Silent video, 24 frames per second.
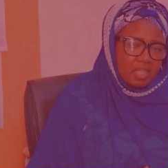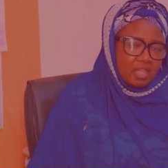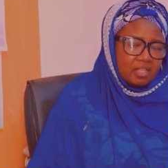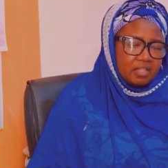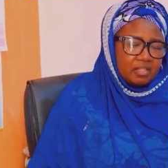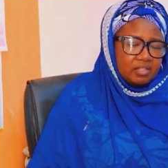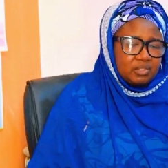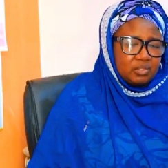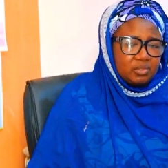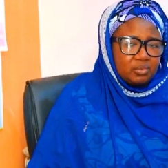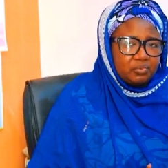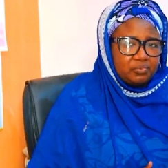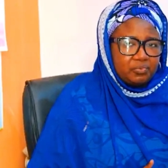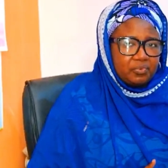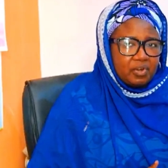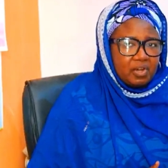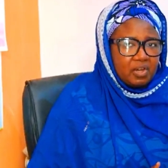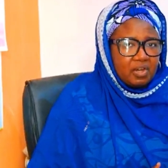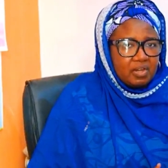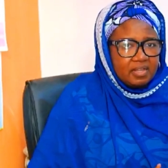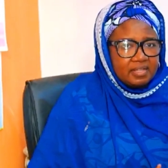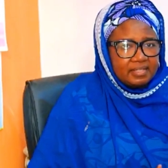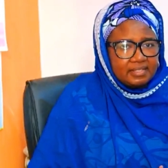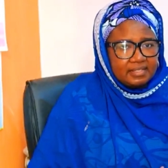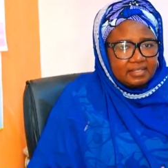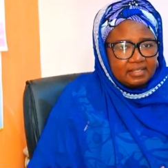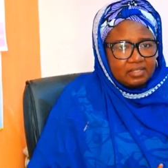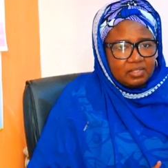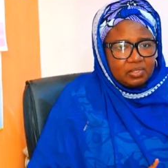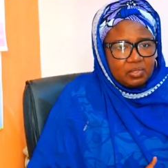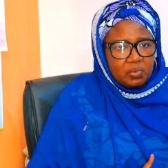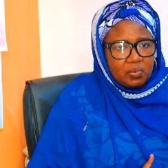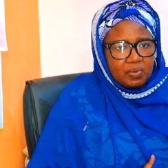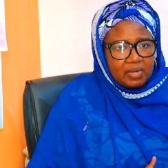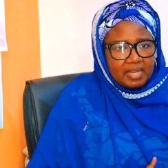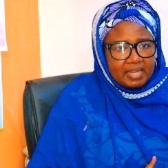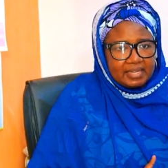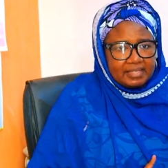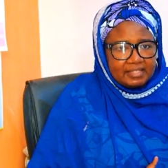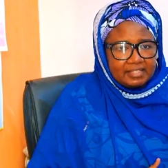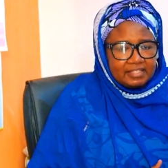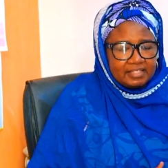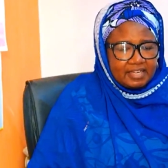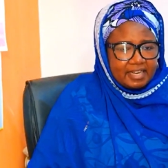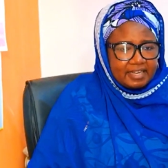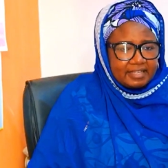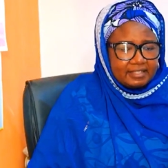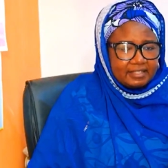So for us, Yo!Kart
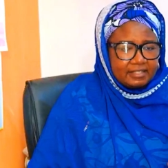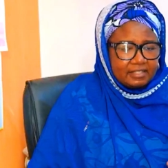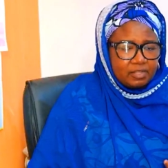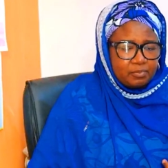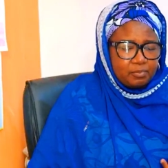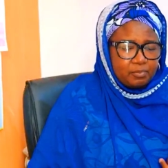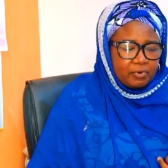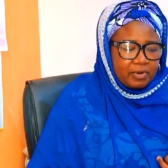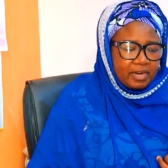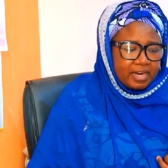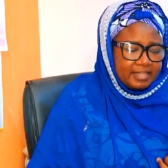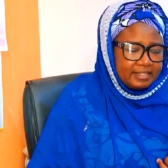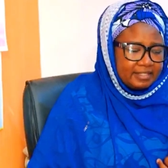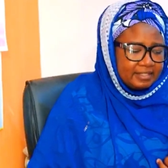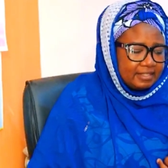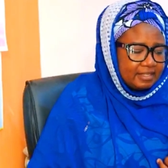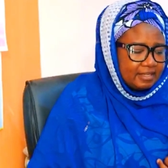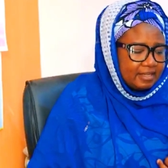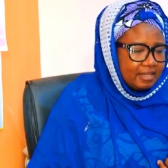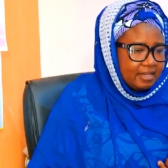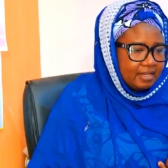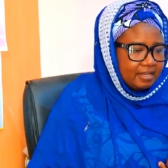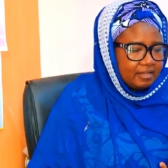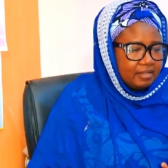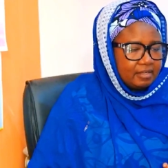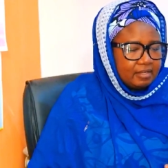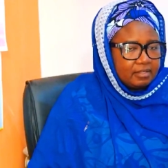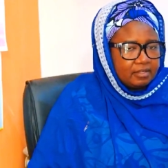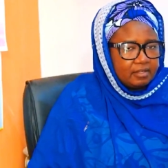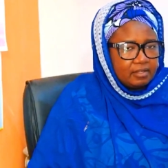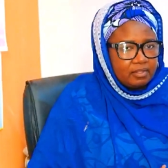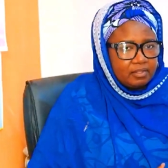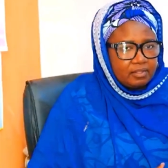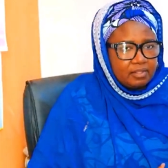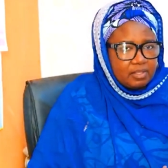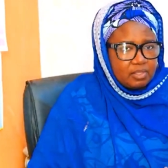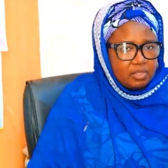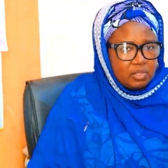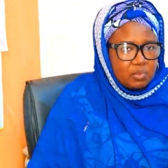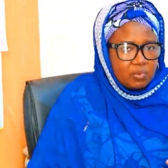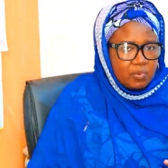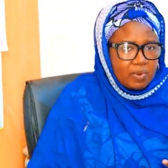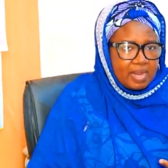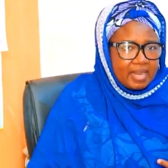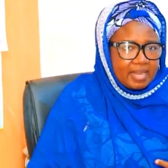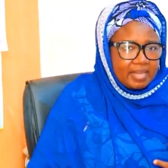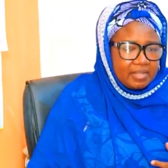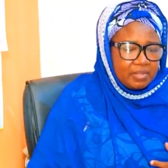checked the pricing, the
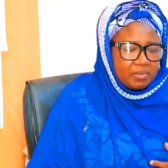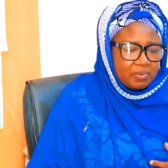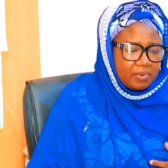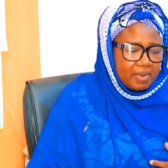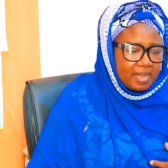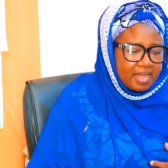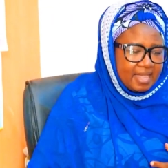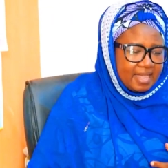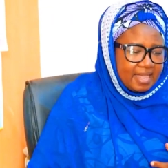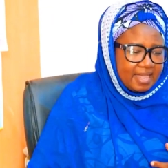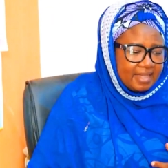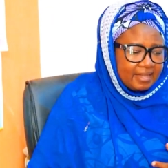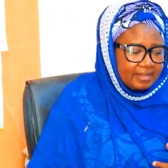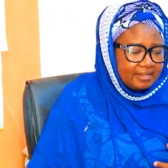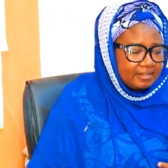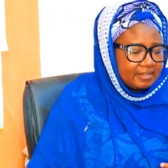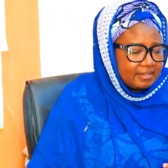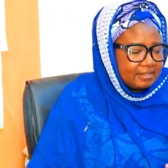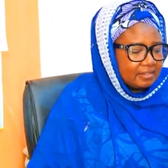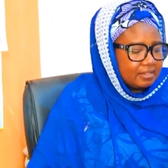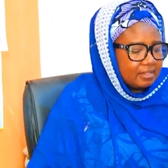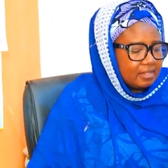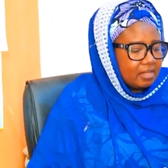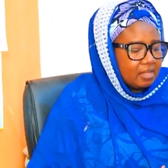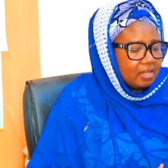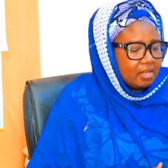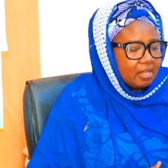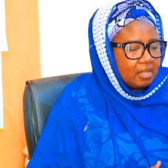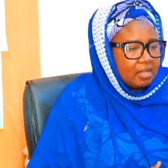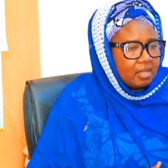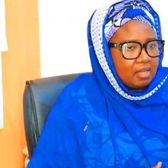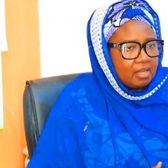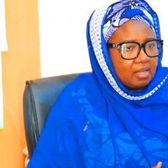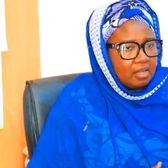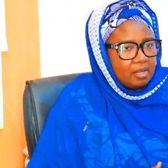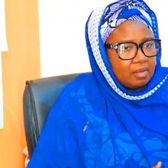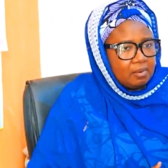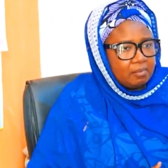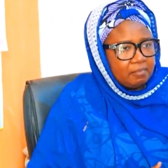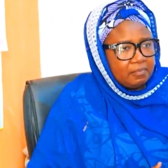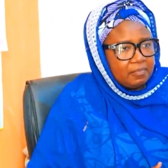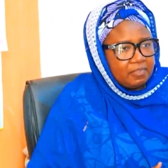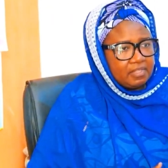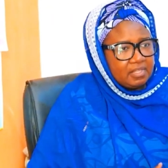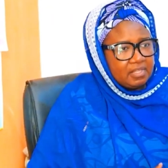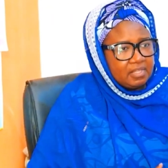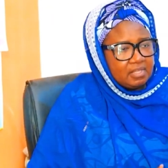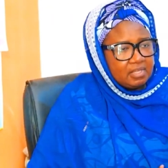UI, UX, um,
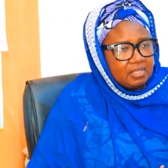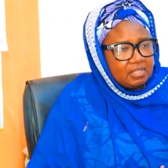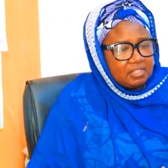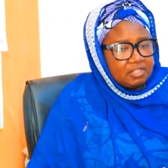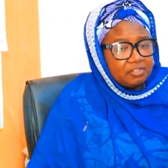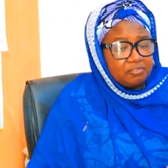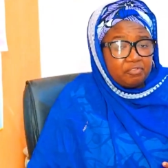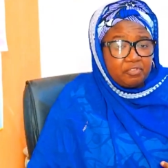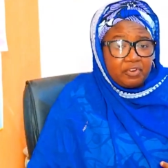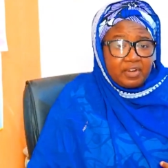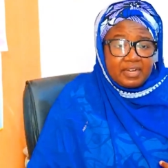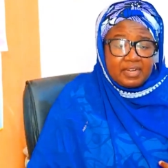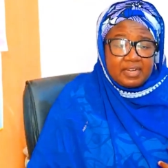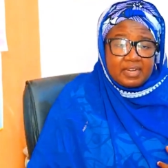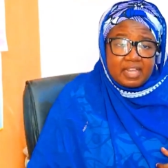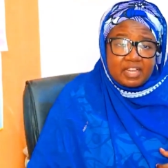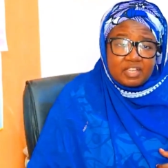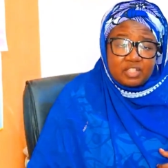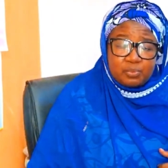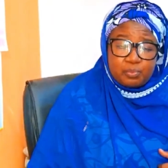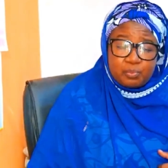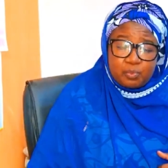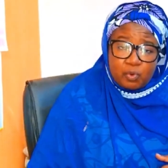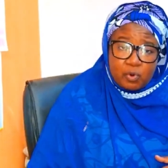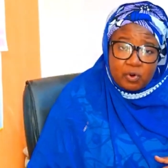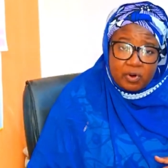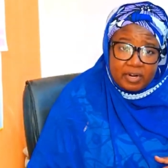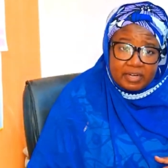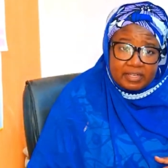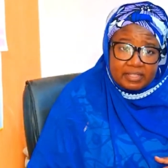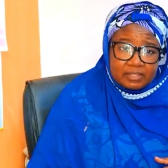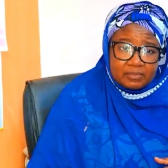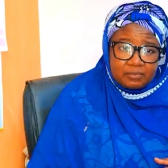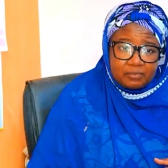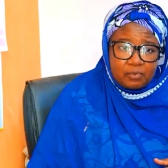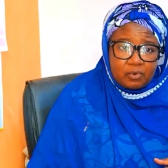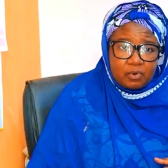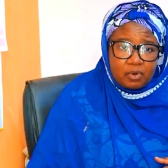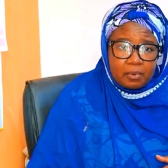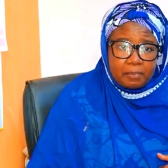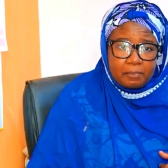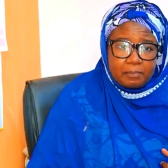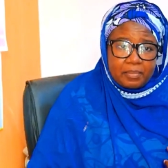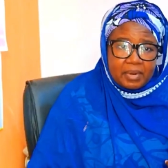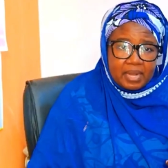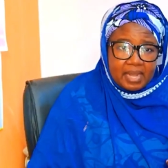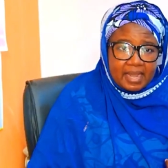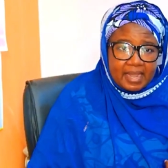the different dashboards for
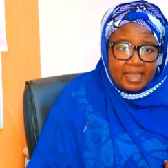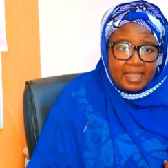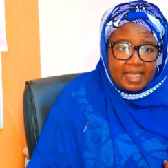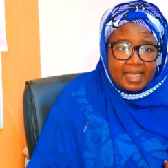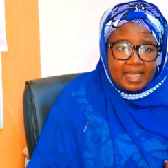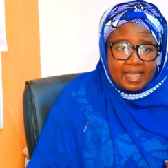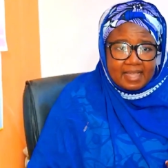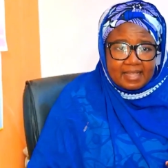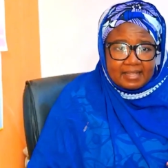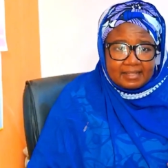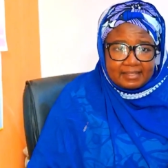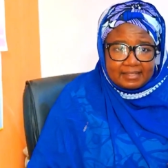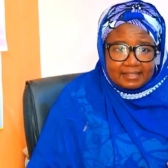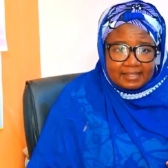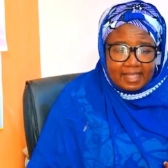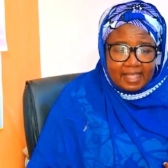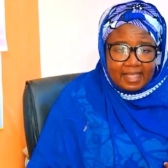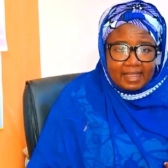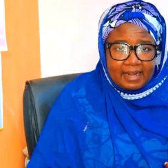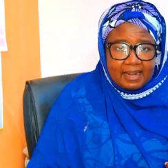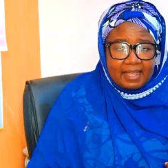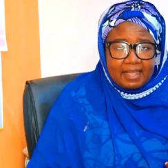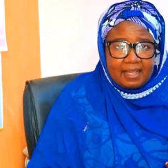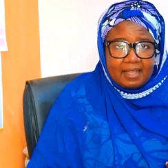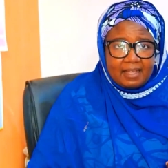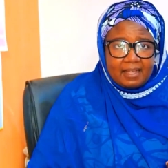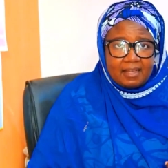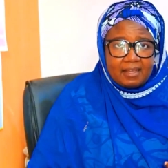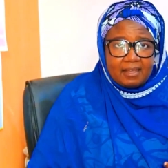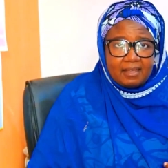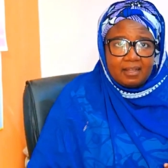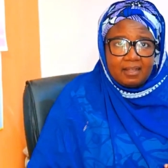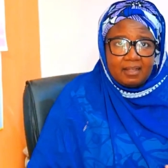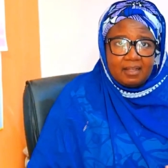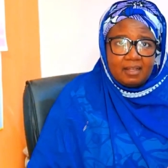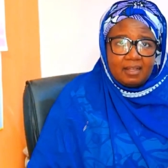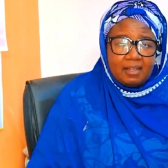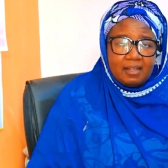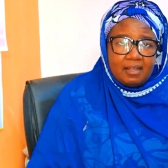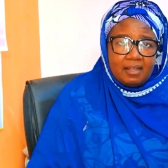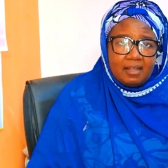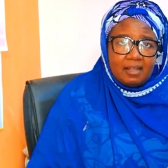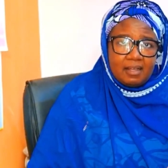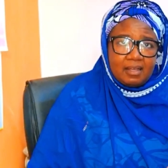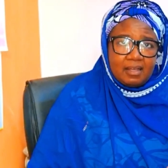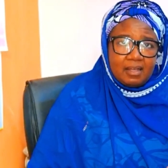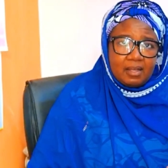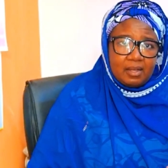buyer, seller,
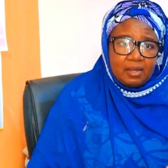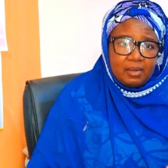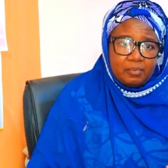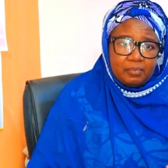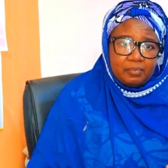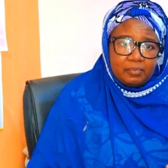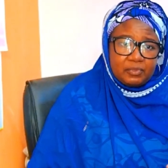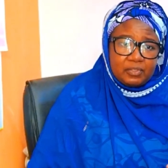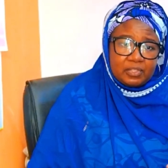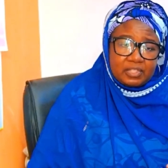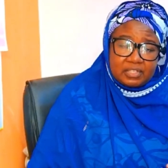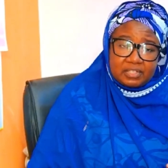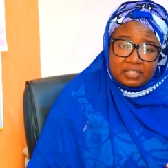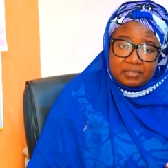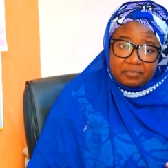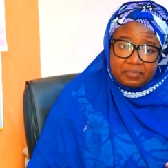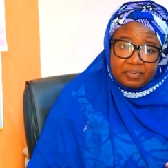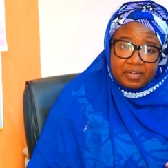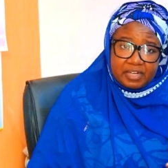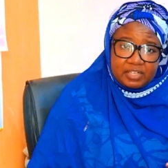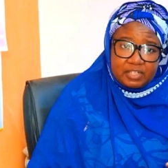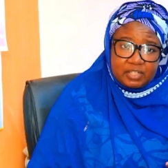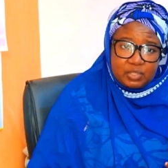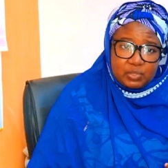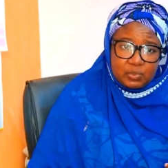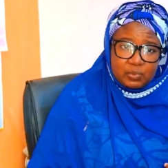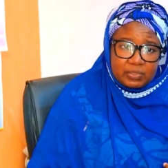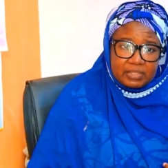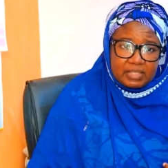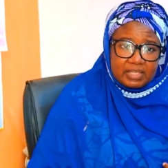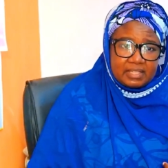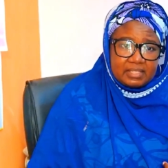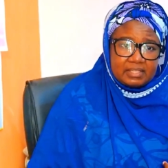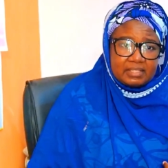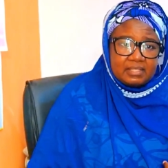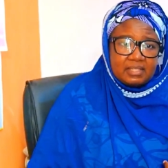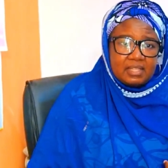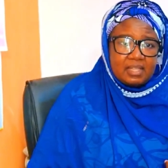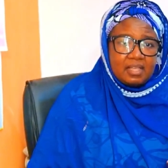um, the different users.